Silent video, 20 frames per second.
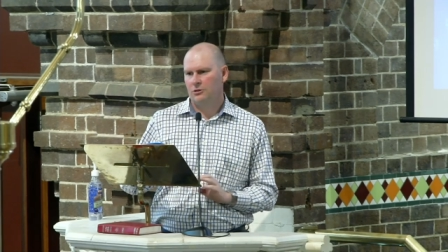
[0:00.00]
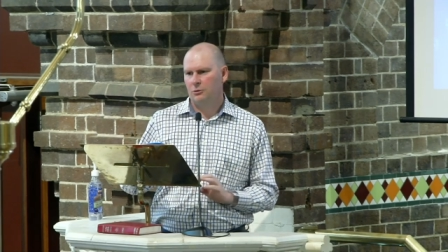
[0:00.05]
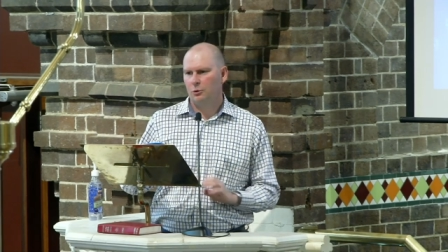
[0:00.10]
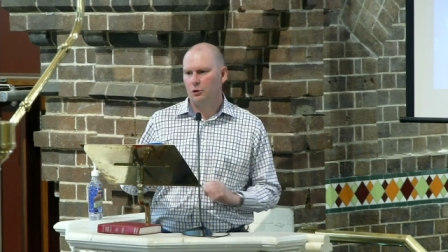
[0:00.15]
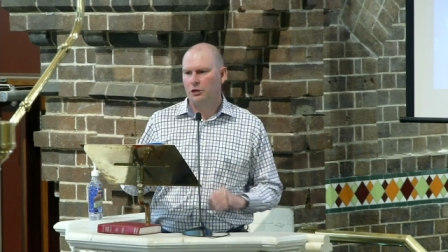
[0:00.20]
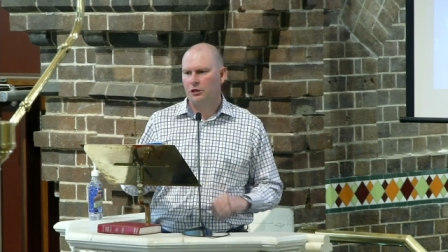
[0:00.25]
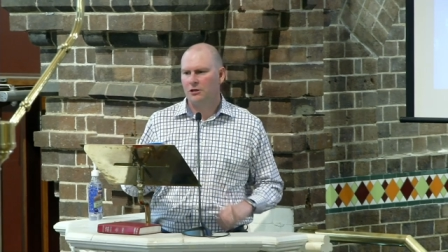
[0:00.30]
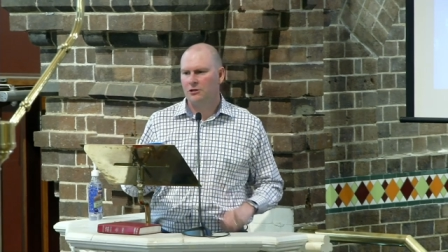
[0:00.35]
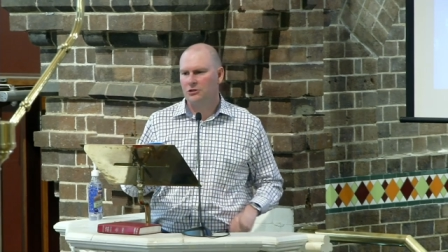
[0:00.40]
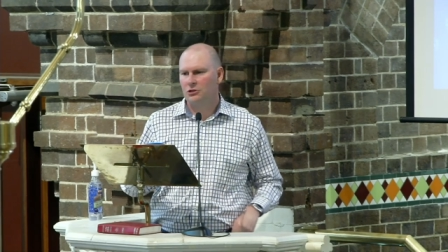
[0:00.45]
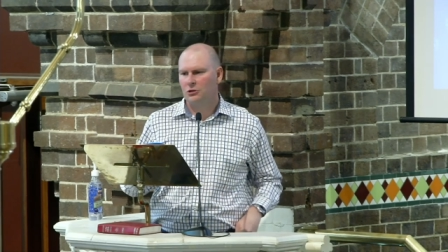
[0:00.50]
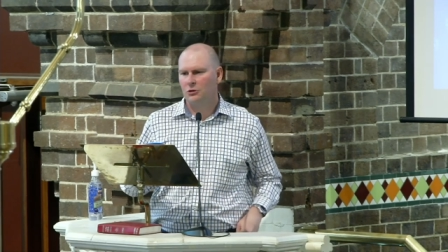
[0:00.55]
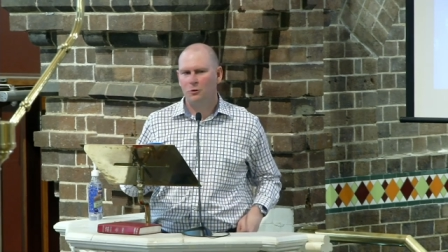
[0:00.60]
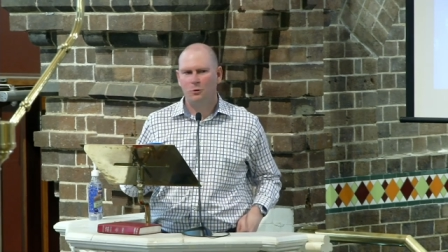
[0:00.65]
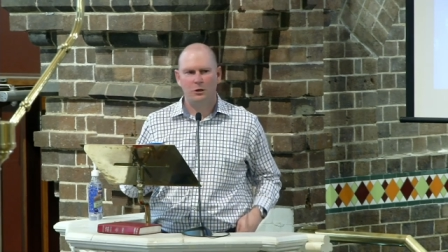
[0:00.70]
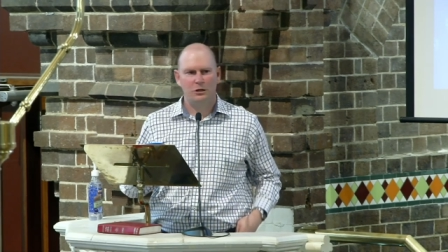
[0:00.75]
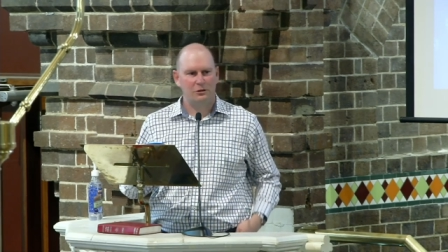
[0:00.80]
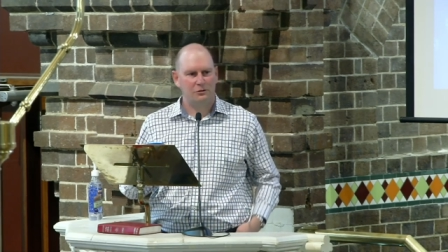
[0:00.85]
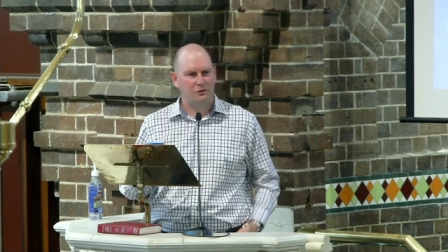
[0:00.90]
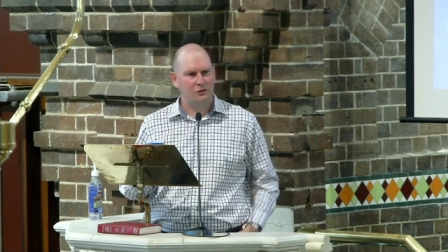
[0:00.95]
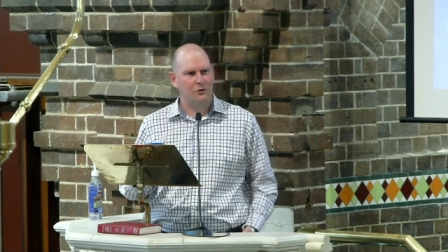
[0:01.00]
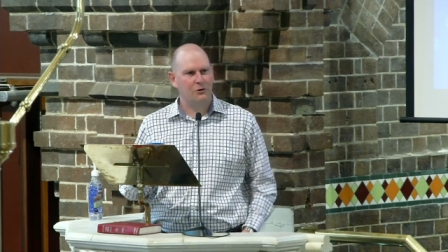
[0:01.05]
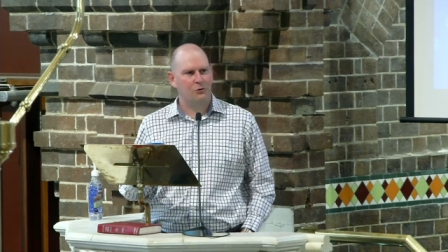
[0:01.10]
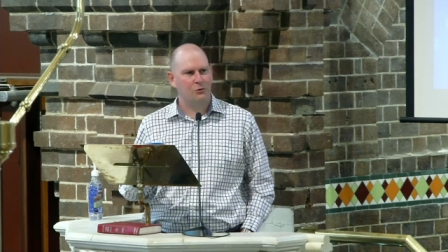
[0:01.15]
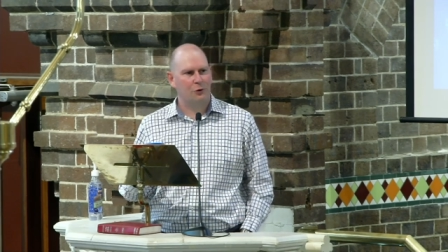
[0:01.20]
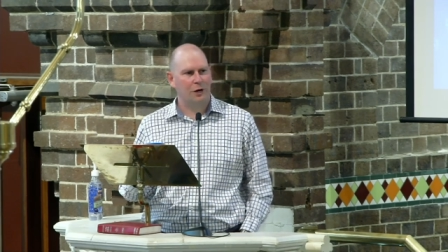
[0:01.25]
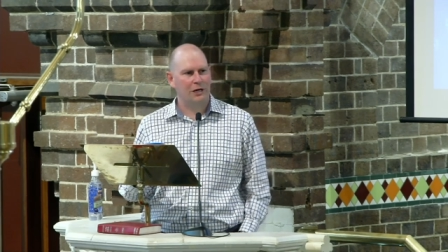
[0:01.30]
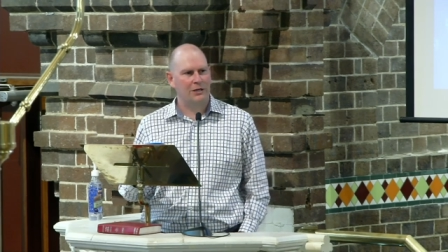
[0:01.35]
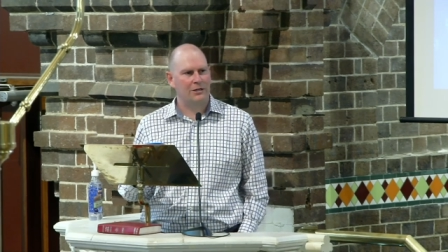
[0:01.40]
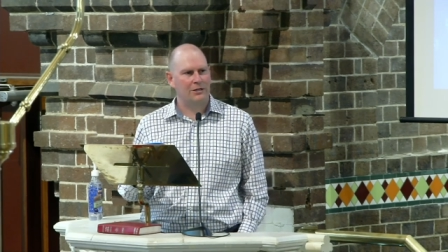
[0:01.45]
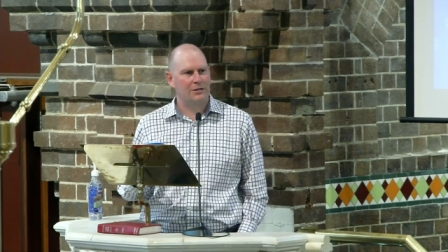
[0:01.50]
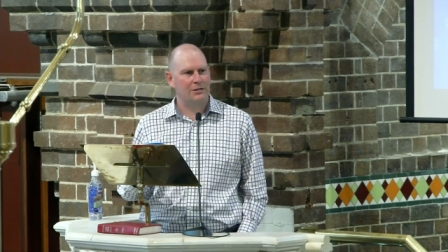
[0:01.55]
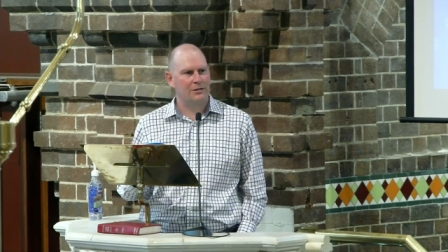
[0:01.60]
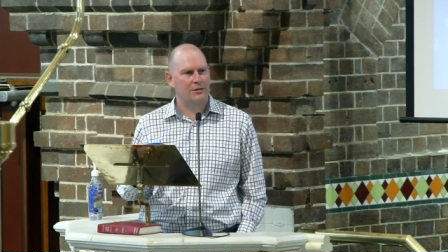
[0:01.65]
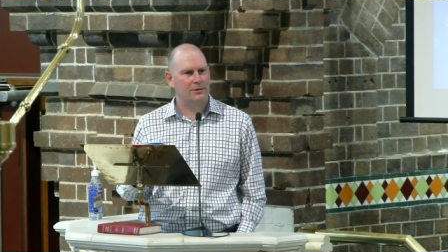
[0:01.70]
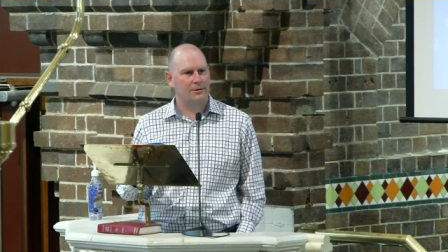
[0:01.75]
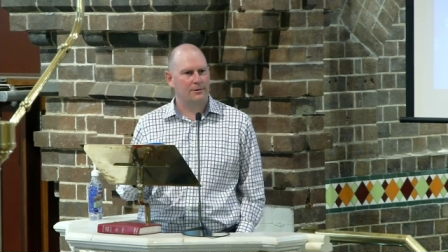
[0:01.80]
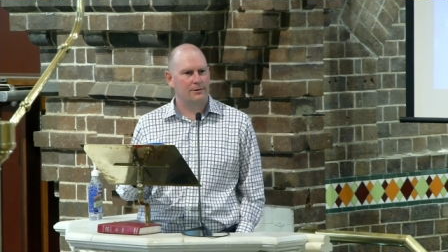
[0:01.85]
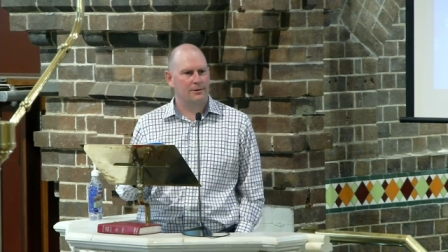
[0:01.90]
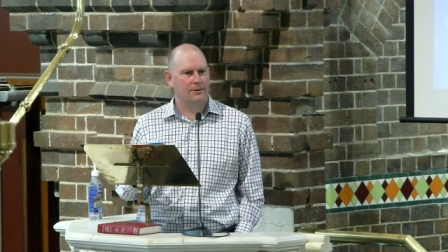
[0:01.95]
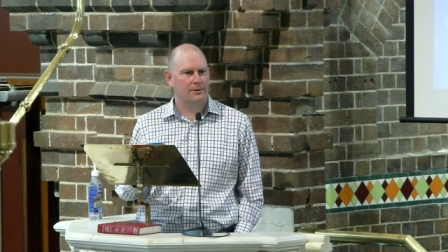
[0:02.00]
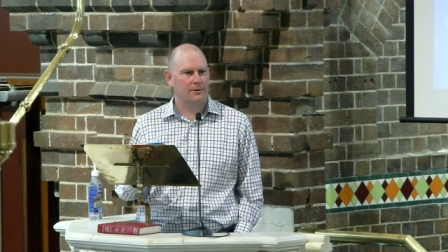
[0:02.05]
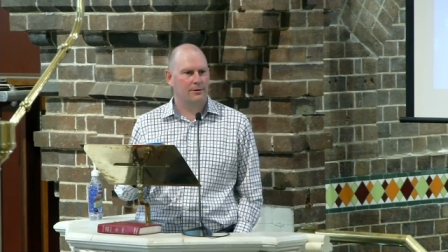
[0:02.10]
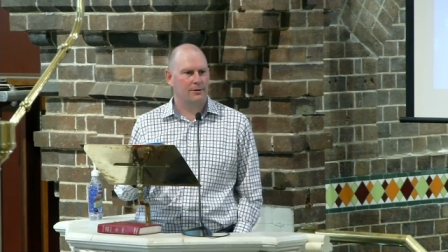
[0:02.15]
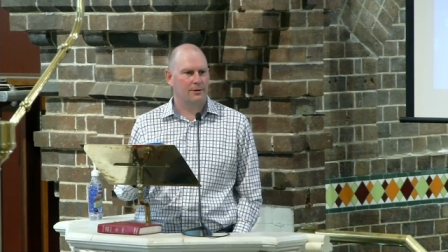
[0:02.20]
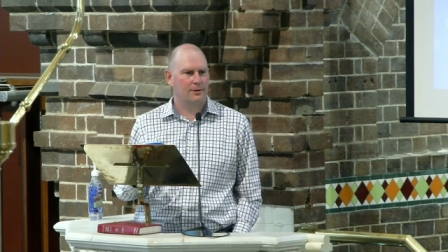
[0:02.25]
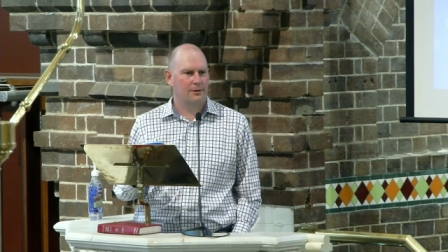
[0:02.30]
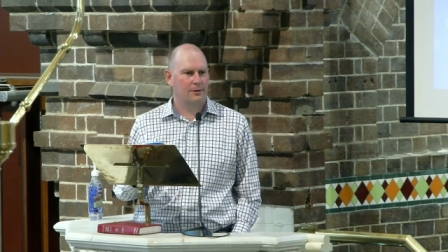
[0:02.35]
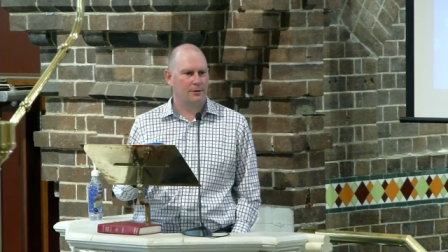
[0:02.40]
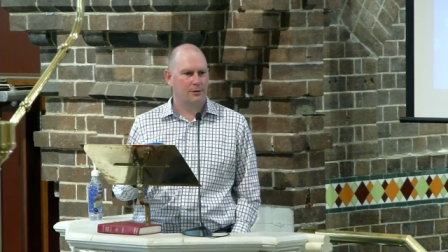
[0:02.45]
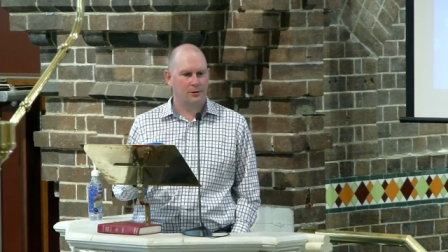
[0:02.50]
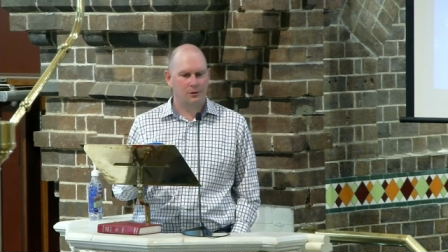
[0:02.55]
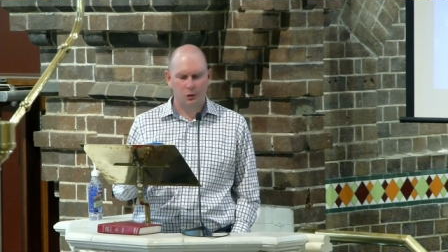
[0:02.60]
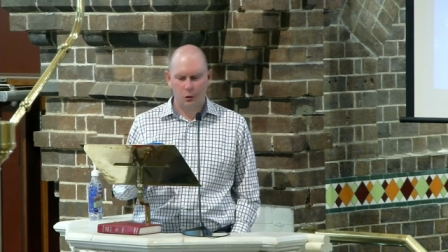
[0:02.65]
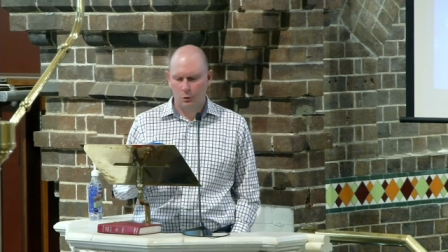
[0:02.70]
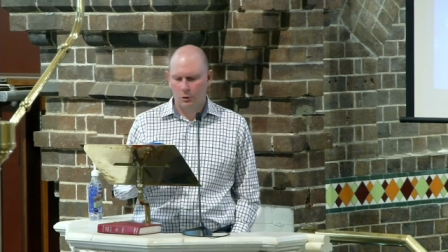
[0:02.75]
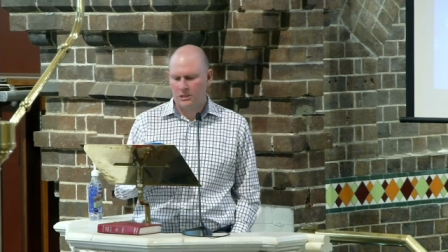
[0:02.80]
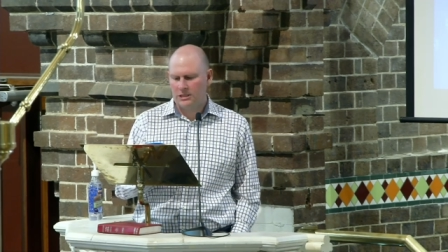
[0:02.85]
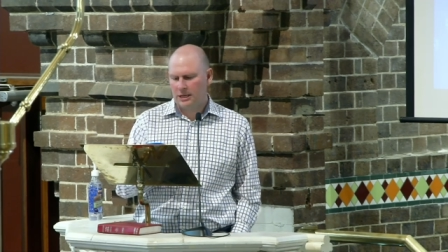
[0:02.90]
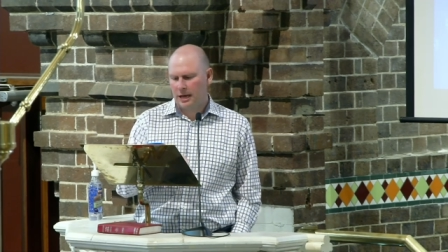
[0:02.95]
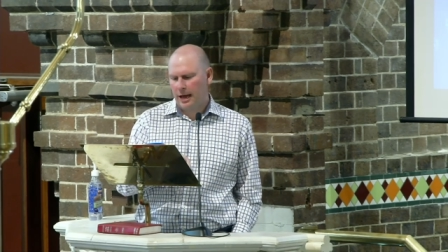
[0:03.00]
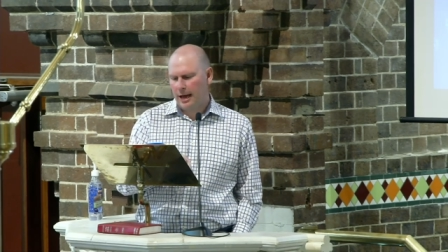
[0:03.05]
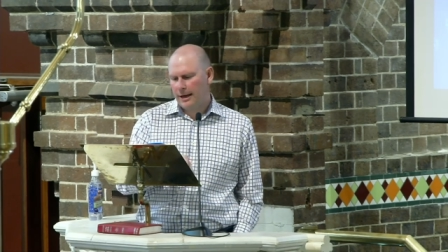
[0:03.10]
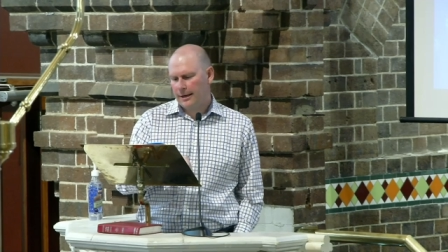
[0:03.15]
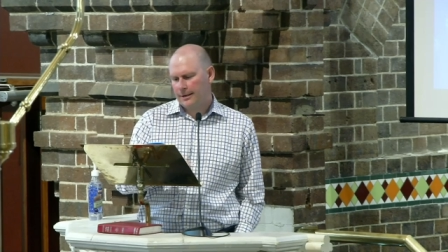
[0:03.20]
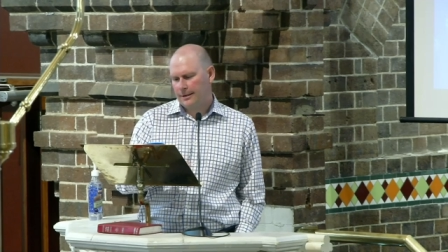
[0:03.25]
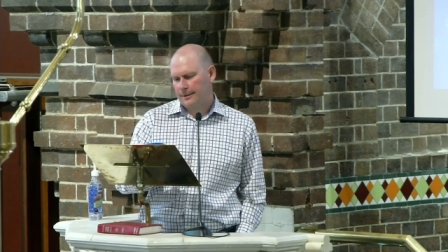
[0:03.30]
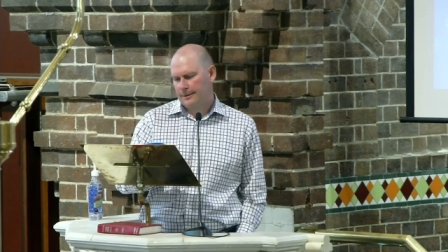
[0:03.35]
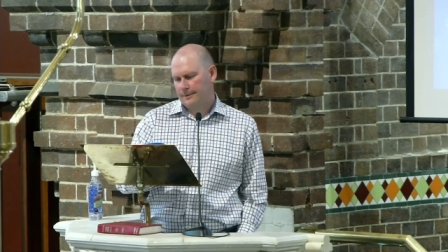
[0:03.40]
what do you do when you feel threatened? You attack.